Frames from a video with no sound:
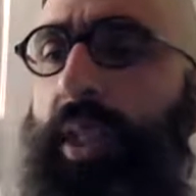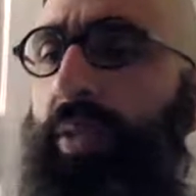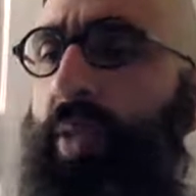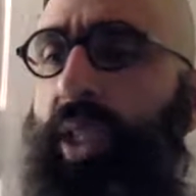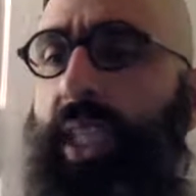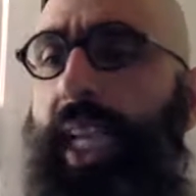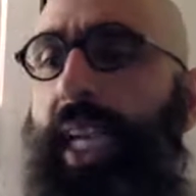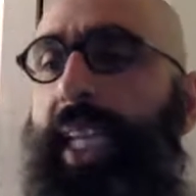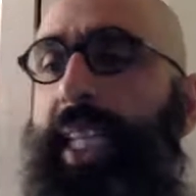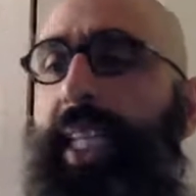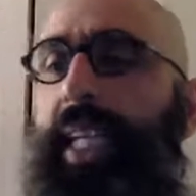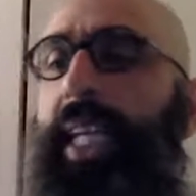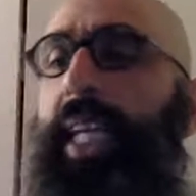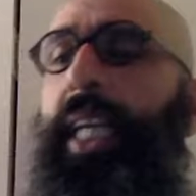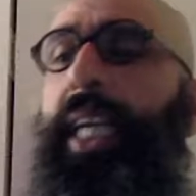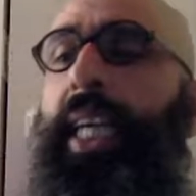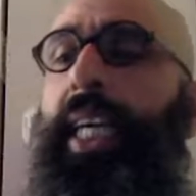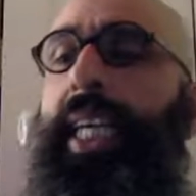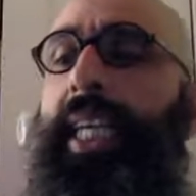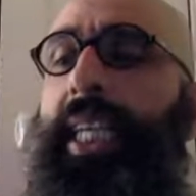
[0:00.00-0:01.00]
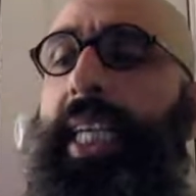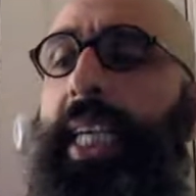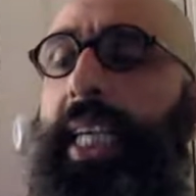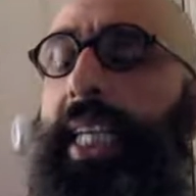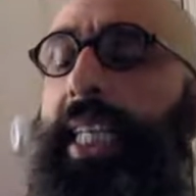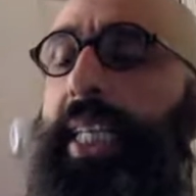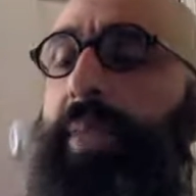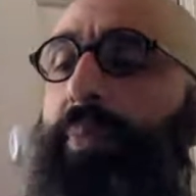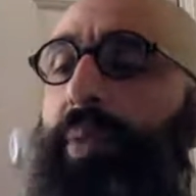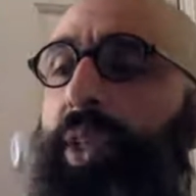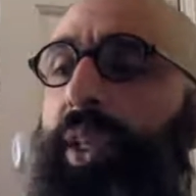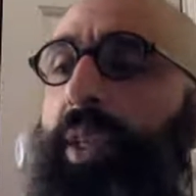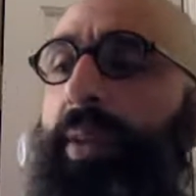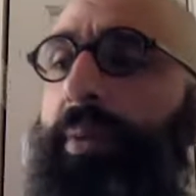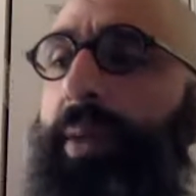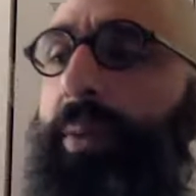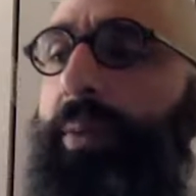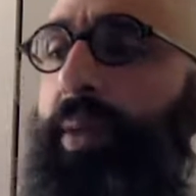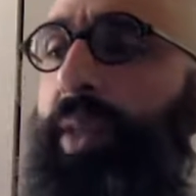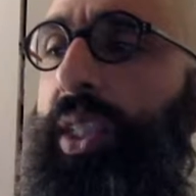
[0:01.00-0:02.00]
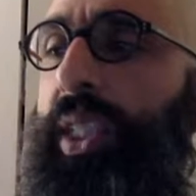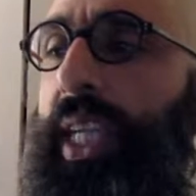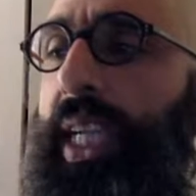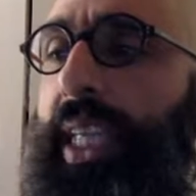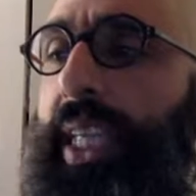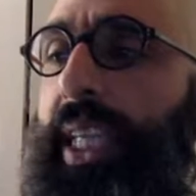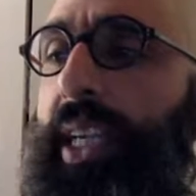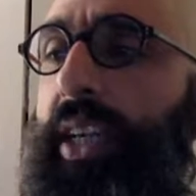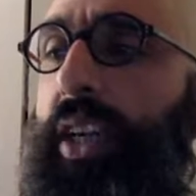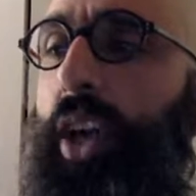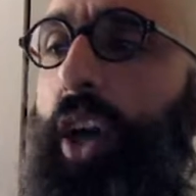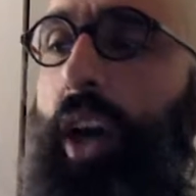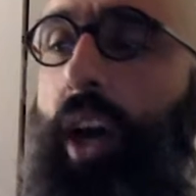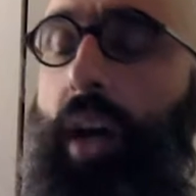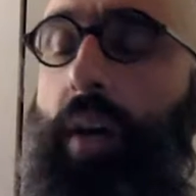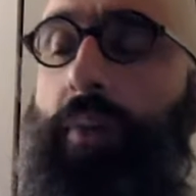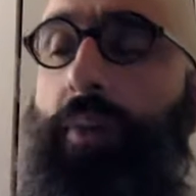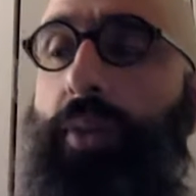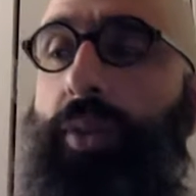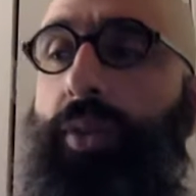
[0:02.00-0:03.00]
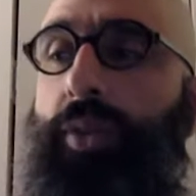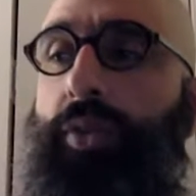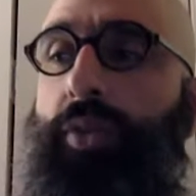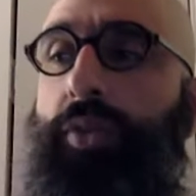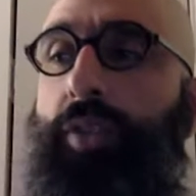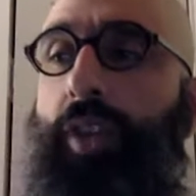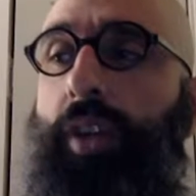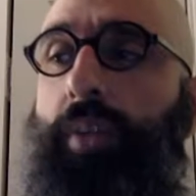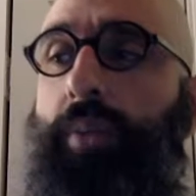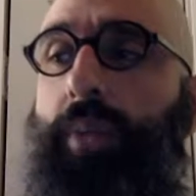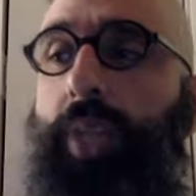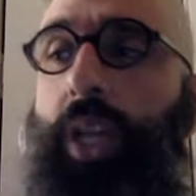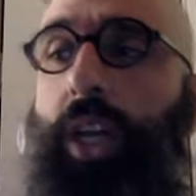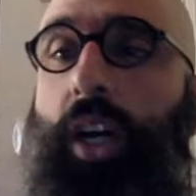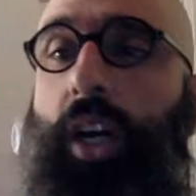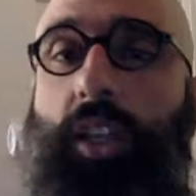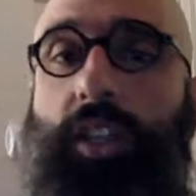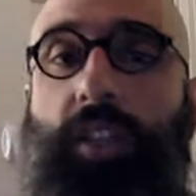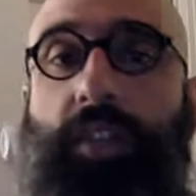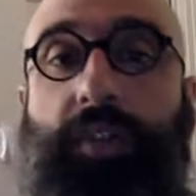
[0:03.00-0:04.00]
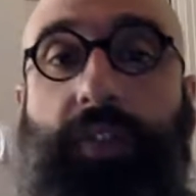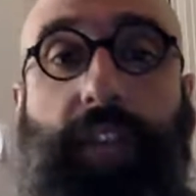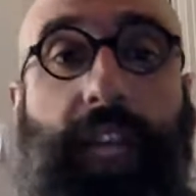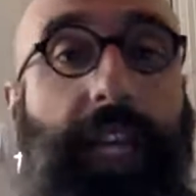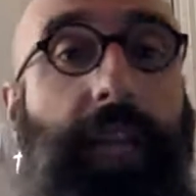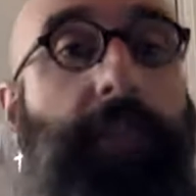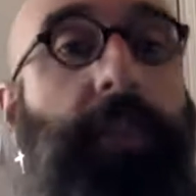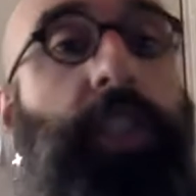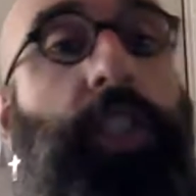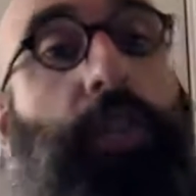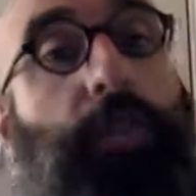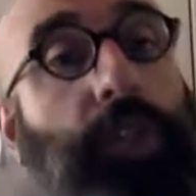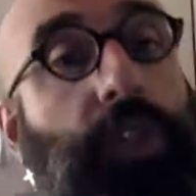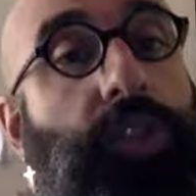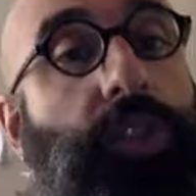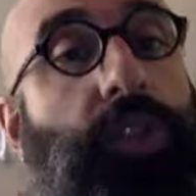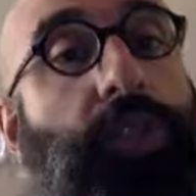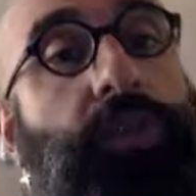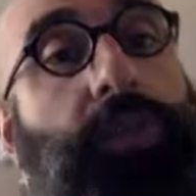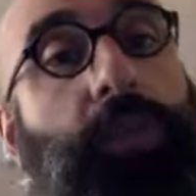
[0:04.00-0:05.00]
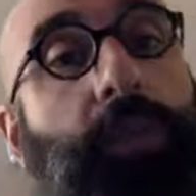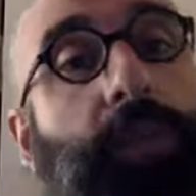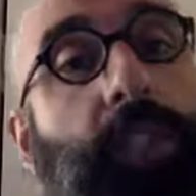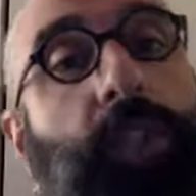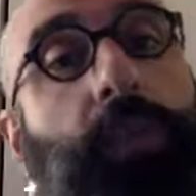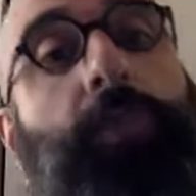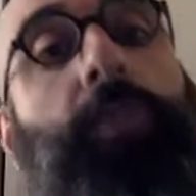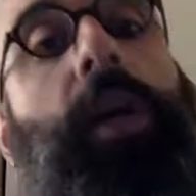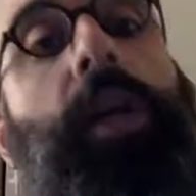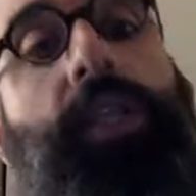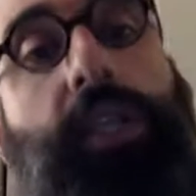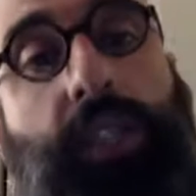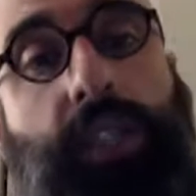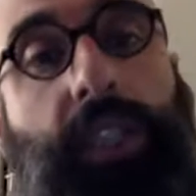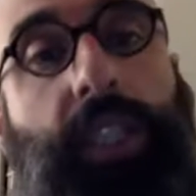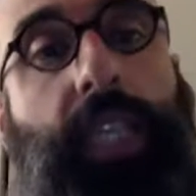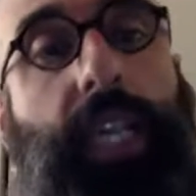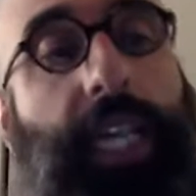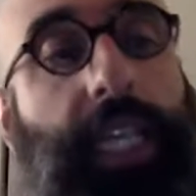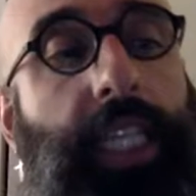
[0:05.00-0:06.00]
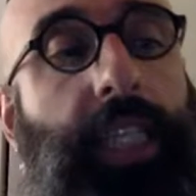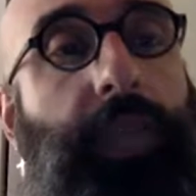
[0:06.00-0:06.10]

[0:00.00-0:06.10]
Mossadegh, yeah, and then Mohammad Mossadegh comes from the Qajar family, especially from his mother's side.